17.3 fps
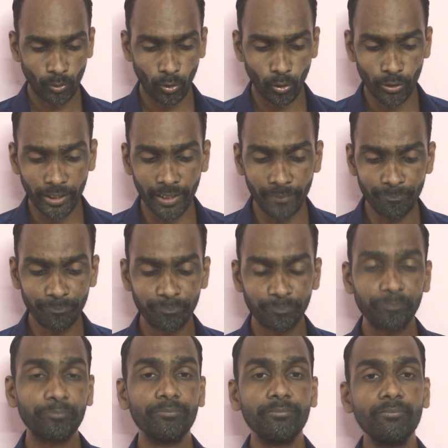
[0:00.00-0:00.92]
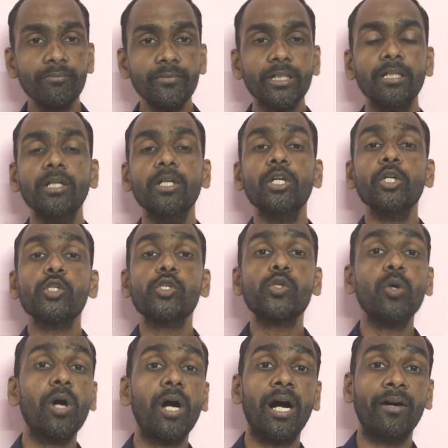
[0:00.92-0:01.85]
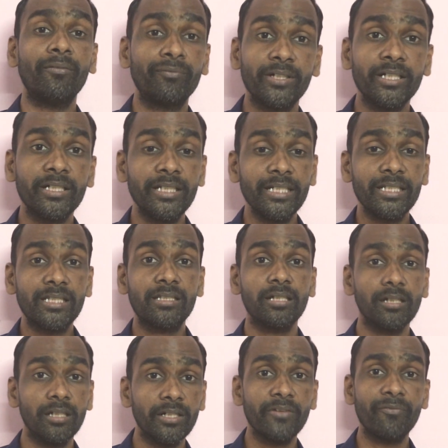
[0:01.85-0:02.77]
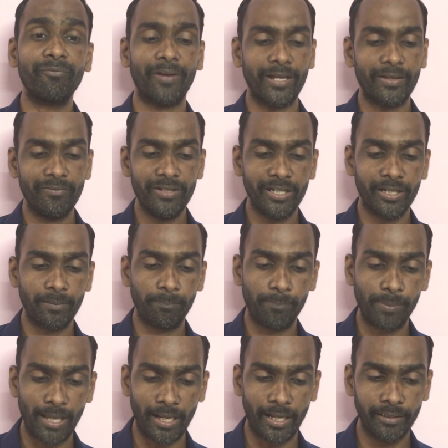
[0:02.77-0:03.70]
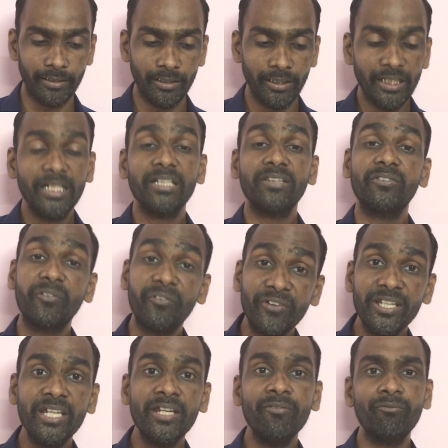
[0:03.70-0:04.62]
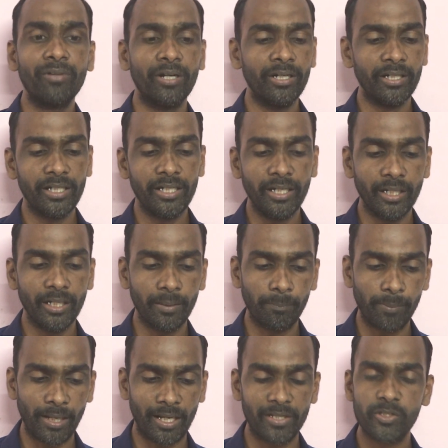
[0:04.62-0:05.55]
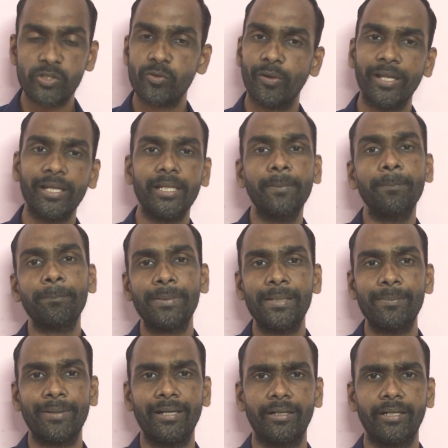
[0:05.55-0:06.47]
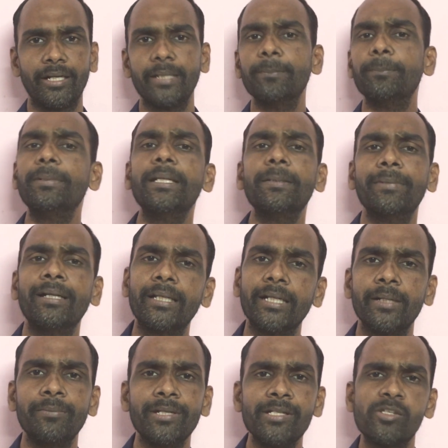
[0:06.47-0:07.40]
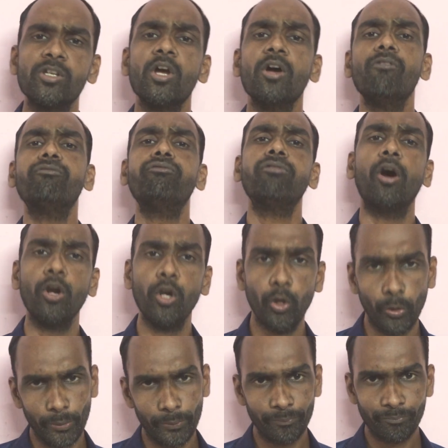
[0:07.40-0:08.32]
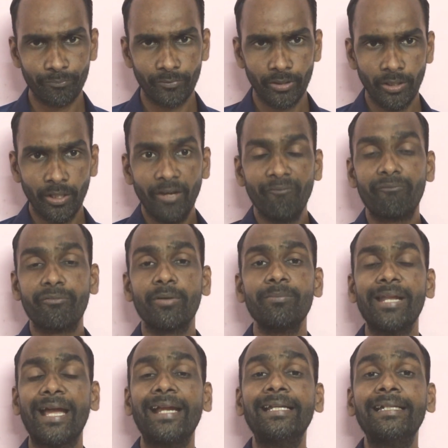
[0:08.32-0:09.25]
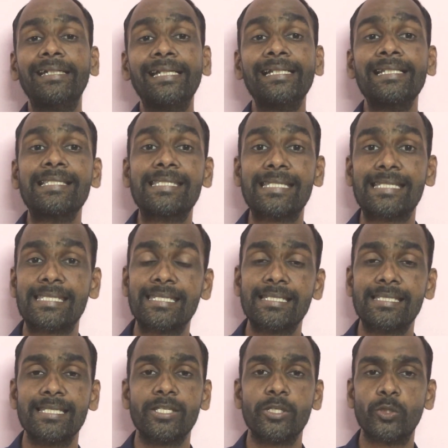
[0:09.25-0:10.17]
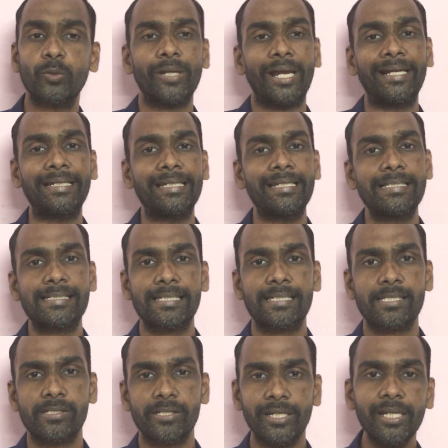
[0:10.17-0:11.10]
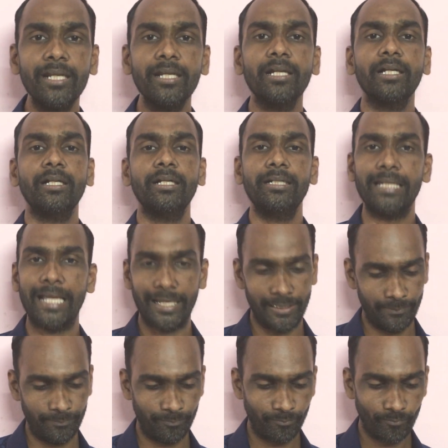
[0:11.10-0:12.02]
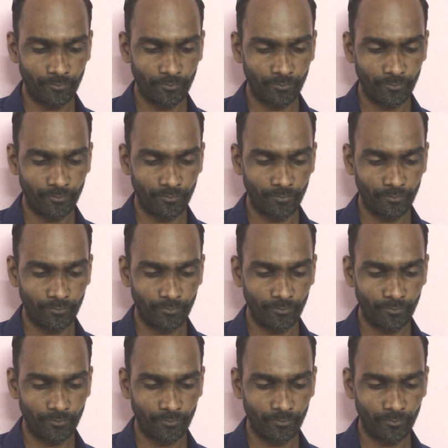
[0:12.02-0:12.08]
Okay. So after the third 5 year plan, 3 1 year plans were implemented. Implemented means followed from 1966 to 1969.